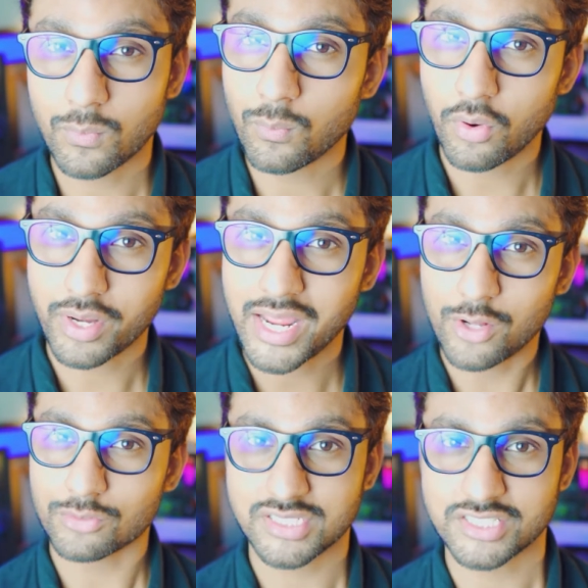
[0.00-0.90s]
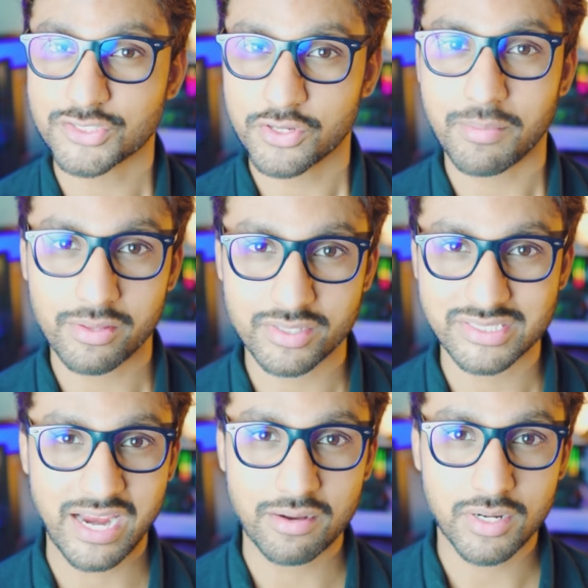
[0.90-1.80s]
What else is good about this
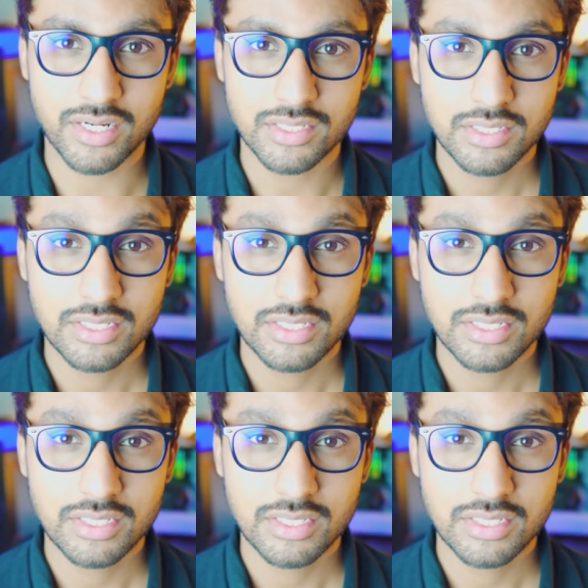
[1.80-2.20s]
camera?